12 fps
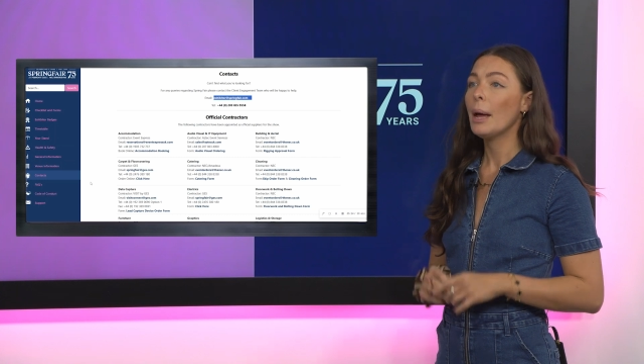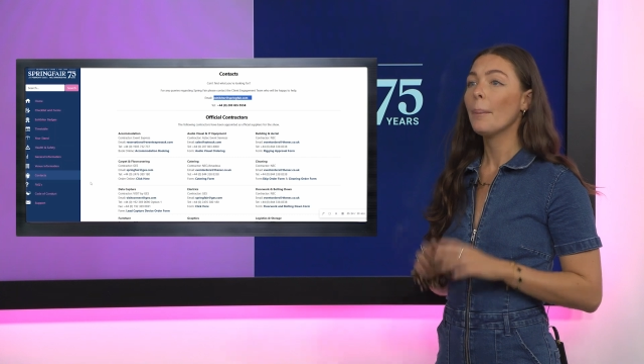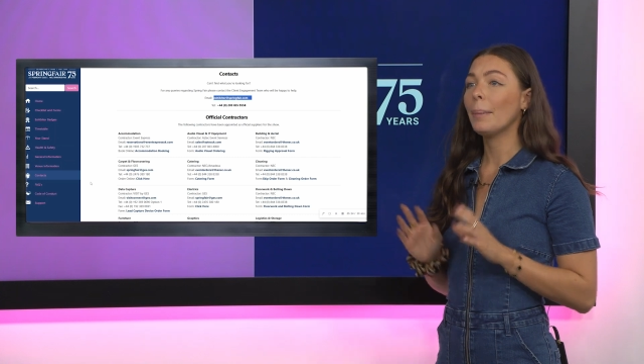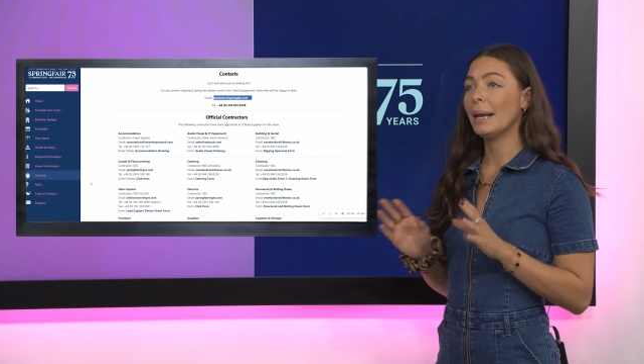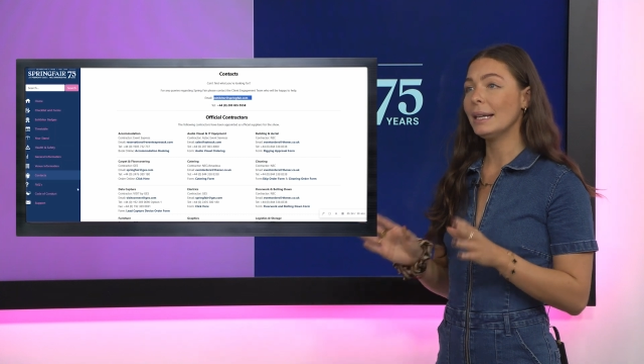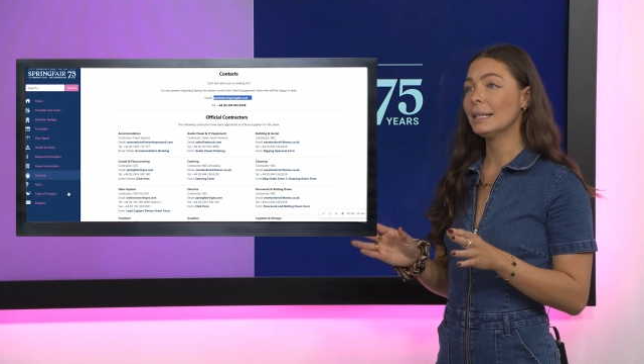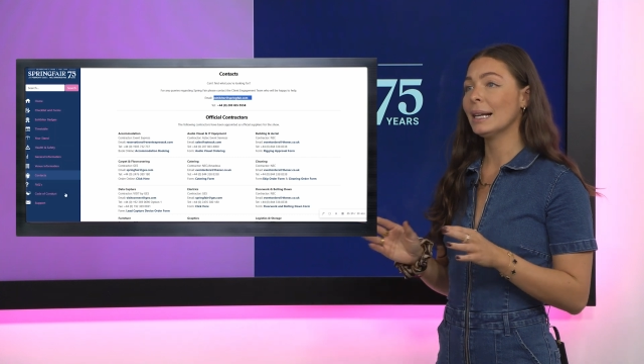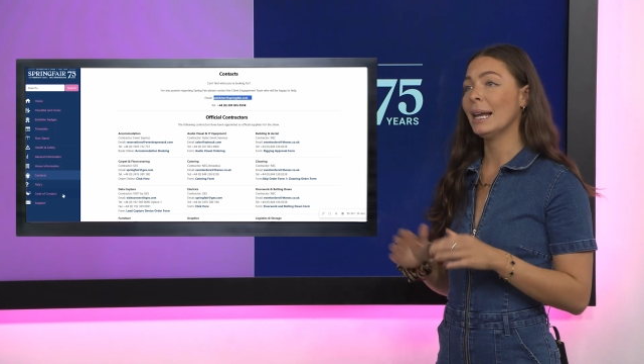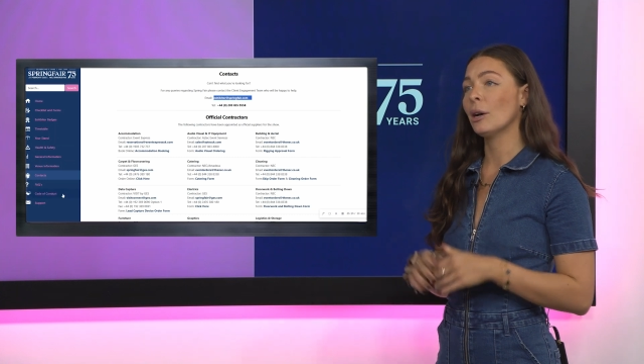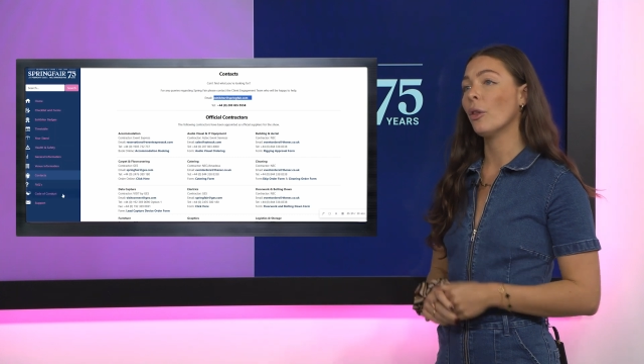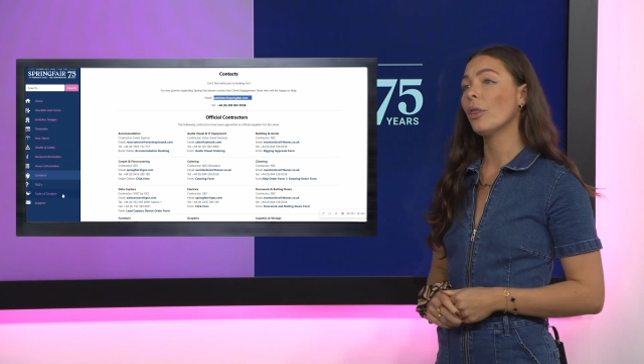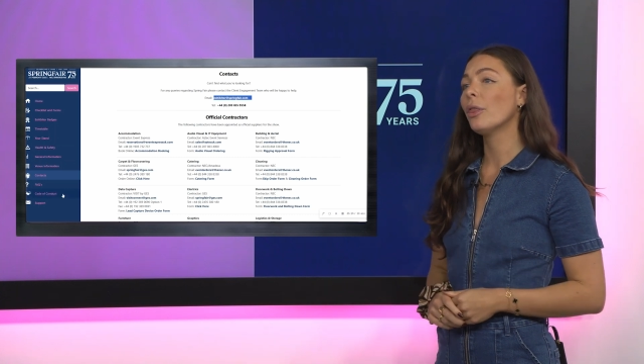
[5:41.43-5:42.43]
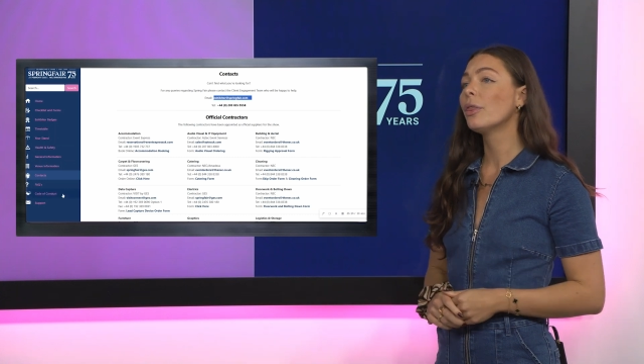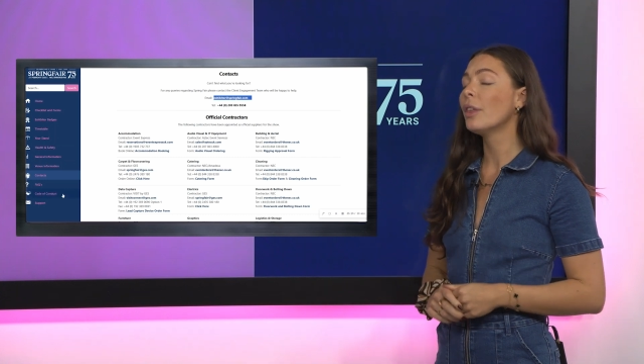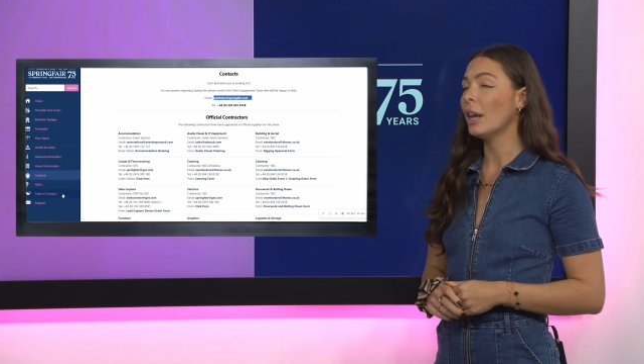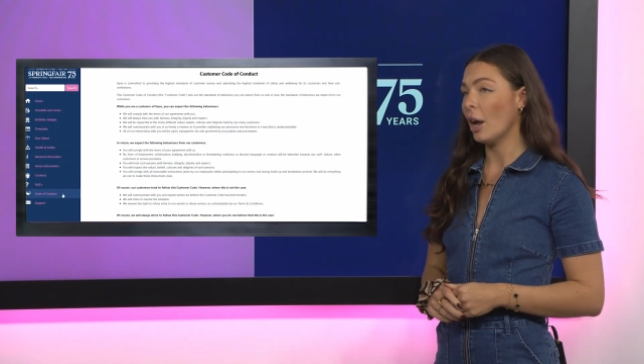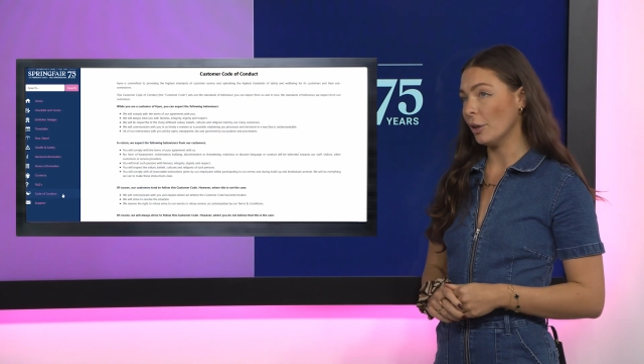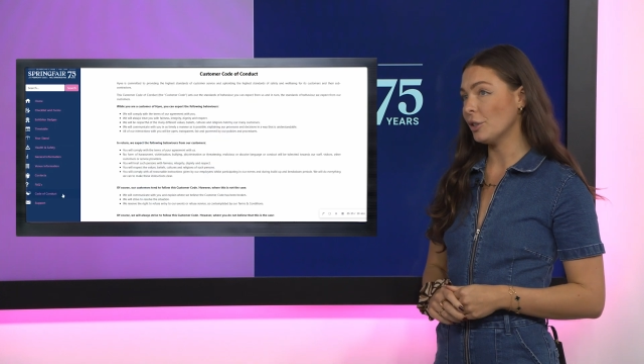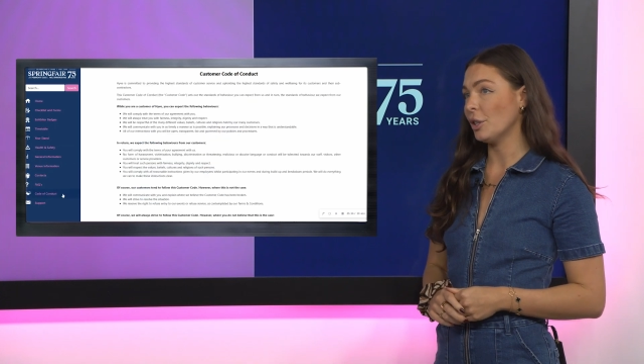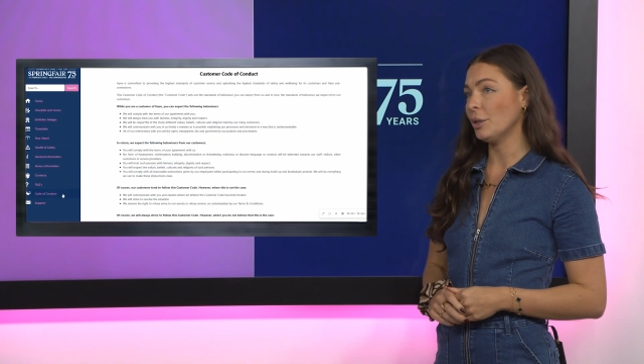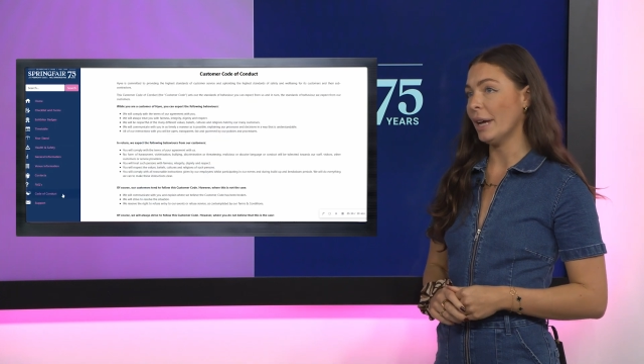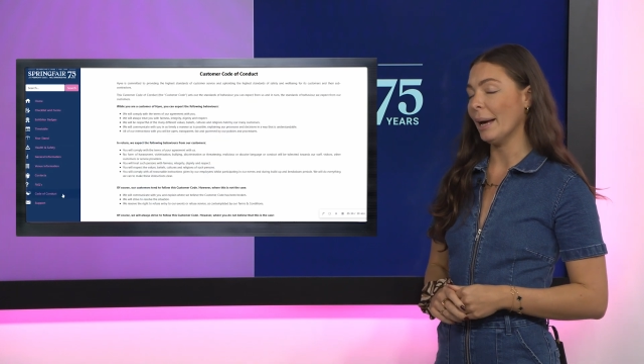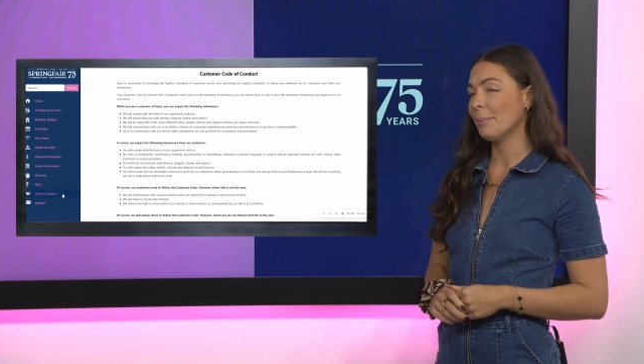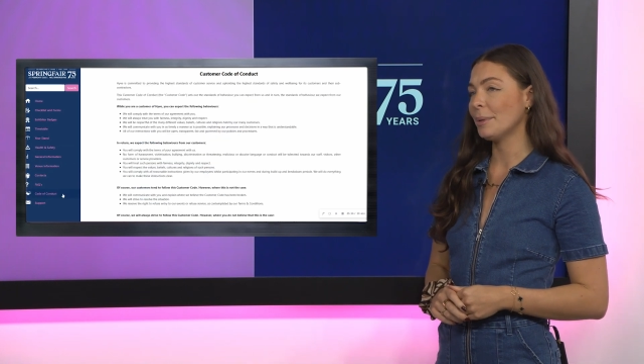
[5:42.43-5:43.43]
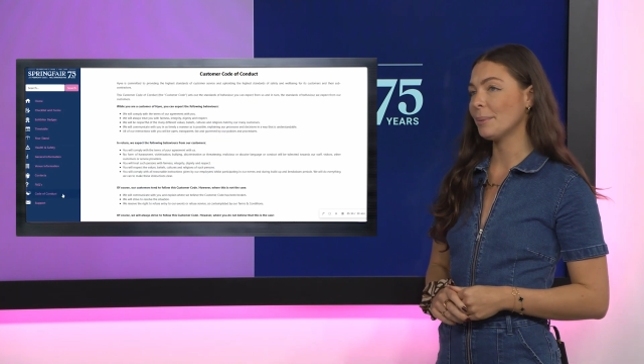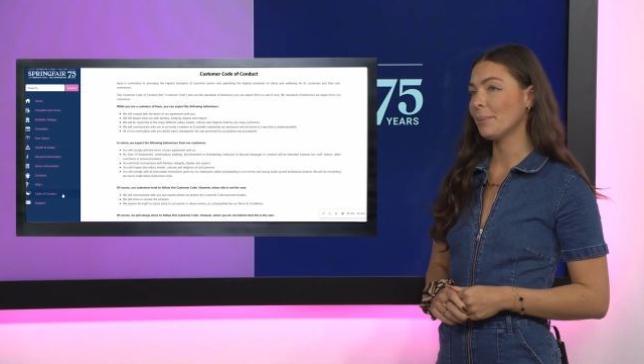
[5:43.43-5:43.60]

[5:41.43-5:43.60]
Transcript: please click on the last two tabs.